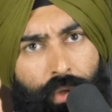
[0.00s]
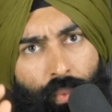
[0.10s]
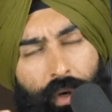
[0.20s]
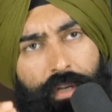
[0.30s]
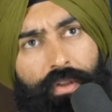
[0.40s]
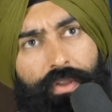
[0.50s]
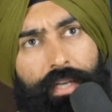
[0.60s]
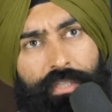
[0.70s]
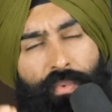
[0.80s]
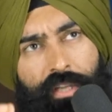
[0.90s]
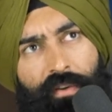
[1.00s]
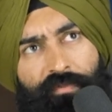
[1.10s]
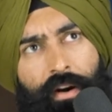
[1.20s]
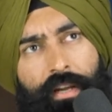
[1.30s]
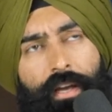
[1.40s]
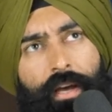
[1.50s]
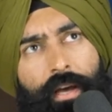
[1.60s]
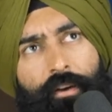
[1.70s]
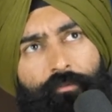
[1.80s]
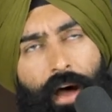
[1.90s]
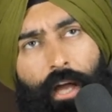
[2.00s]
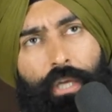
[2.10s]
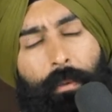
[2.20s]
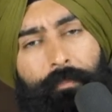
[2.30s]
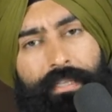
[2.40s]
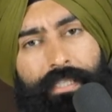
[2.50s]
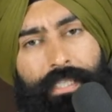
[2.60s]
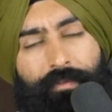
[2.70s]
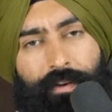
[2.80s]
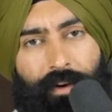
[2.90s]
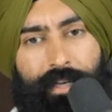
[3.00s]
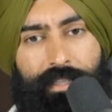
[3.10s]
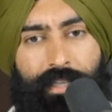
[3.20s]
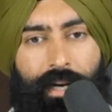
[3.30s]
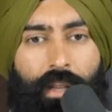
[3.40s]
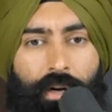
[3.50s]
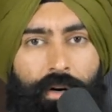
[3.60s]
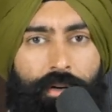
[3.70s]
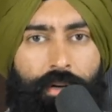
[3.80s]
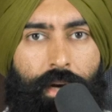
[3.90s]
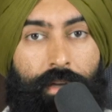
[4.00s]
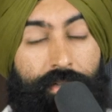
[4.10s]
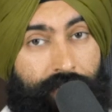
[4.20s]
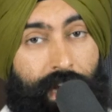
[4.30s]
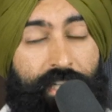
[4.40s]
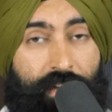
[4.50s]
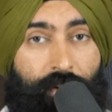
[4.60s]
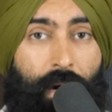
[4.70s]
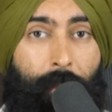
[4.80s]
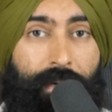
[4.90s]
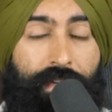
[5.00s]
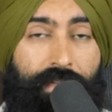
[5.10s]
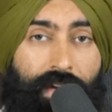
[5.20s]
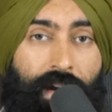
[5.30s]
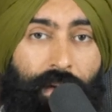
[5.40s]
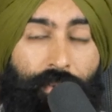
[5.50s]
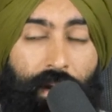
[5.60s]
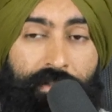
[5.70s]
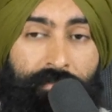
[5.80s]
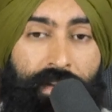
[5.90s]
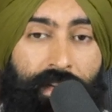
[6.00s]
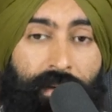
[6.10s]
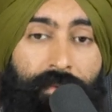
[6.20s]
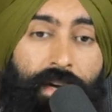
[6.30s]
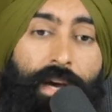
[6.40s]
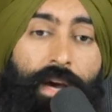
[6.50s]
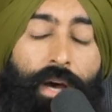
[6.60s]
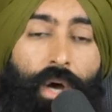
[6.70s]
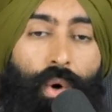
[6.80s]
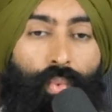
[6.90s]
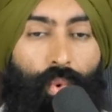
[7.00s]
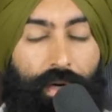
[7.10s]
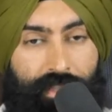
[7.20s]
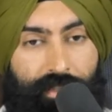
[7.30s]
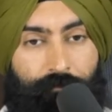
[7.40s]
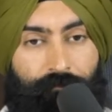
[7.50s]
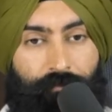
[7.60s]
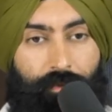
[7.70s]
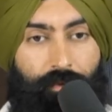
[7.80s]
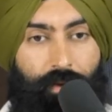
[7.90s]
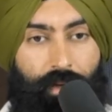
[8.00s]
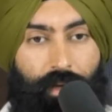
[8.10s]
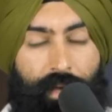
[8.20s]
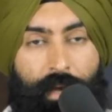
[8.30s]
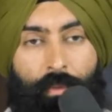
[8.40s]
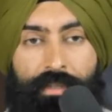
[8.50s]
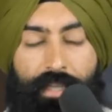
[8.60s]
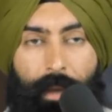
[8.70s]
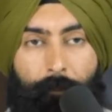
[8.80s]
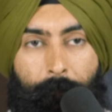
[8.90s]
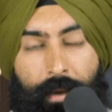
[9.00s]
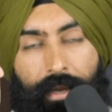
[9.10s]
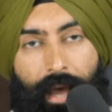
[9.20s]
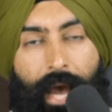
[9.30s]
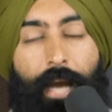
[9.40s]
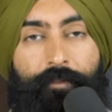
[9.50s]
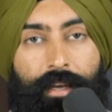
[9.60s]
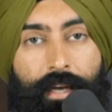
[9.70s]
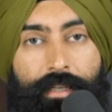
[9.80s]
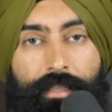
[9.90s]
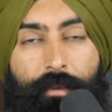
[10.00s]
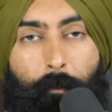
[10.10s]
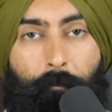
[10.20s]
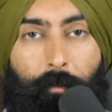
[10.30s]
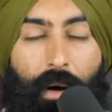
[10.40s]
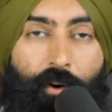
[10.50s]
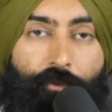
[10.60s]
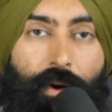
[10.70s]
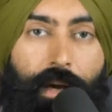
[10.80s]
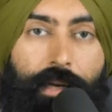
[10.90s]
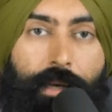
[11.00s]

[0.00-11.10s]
One of the very valuable pieces of advice that I learned, this is actually from Robert Kiyosaki when I was meeting him, was he was a big advocate of